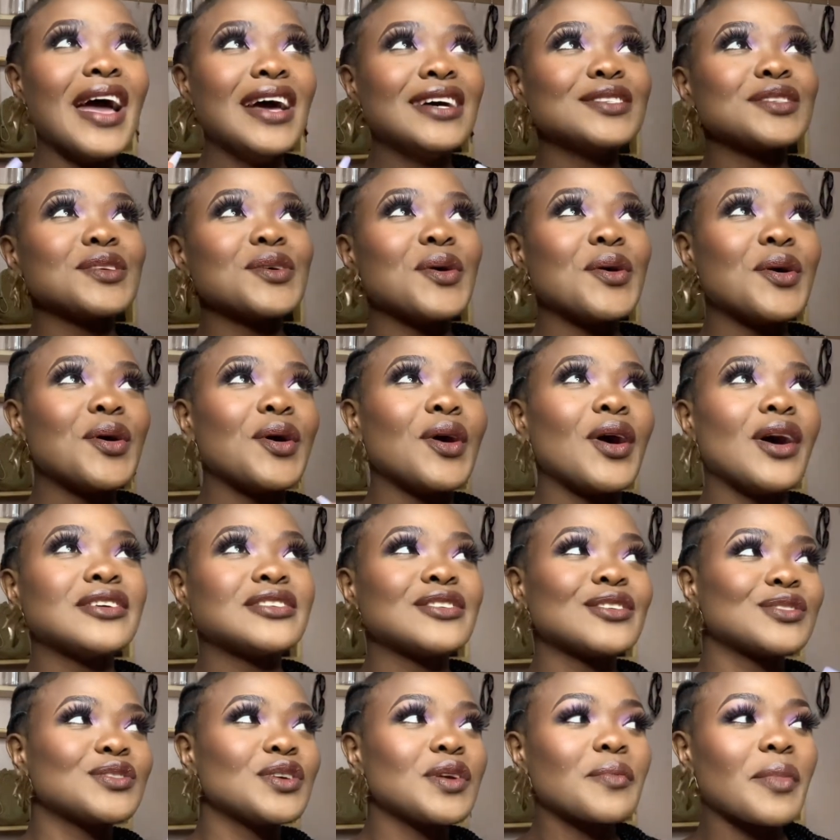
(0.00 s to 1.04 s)
So as I
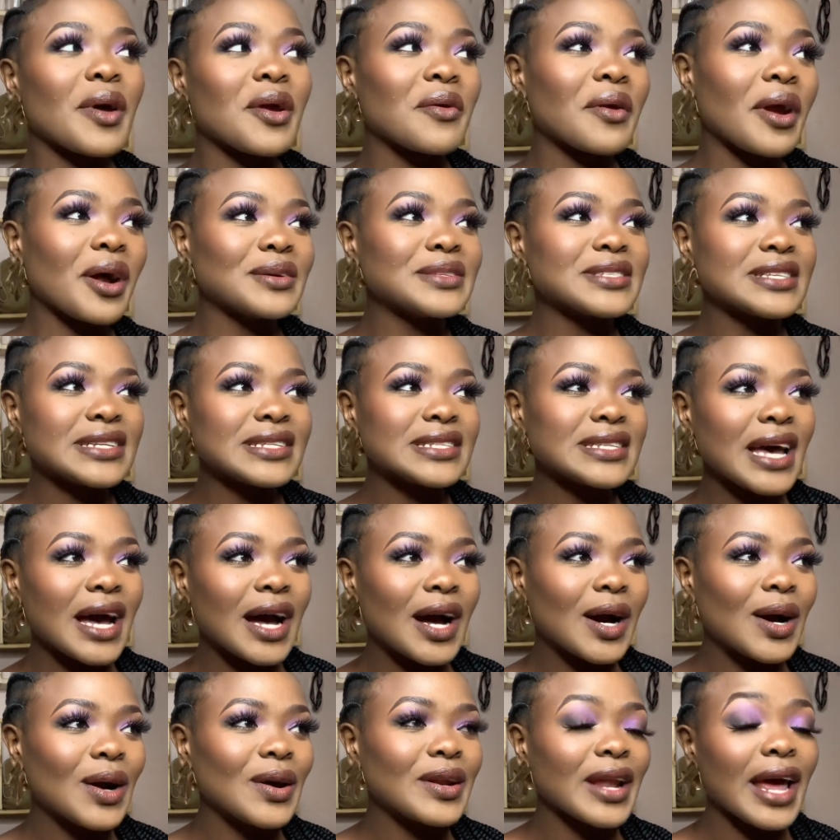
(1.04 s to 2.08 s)
was doing my rounds in
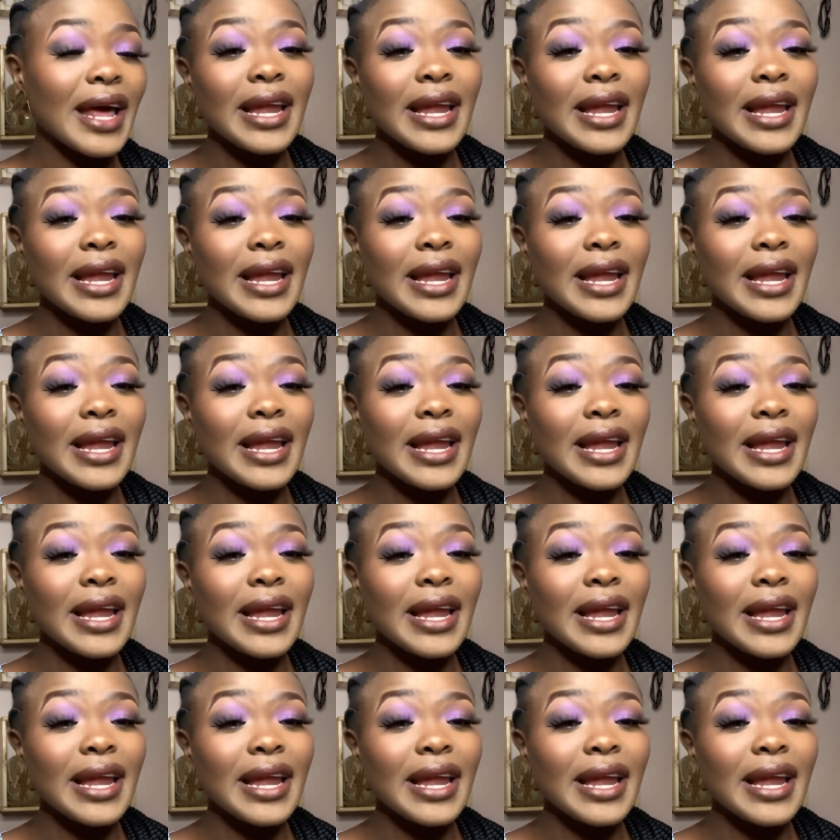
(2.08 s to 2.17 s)
town,